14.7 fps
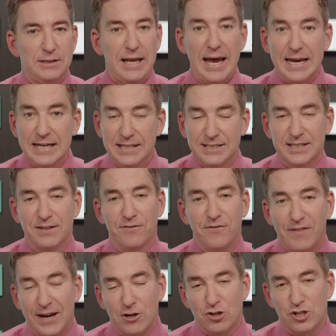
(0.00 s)
tanks and
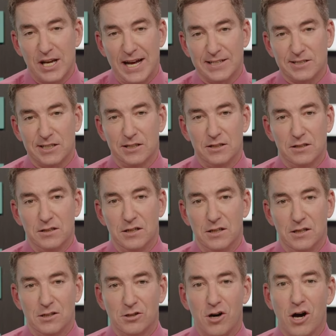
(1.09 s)
fighter jets and
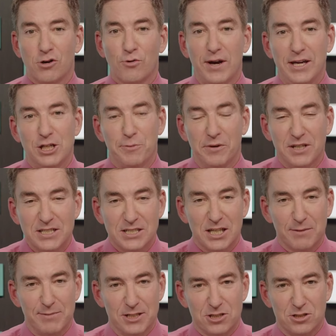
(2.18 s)
long-range
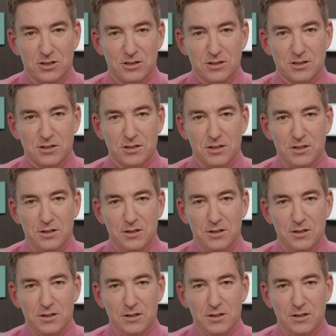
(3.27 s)
ballistic missiles,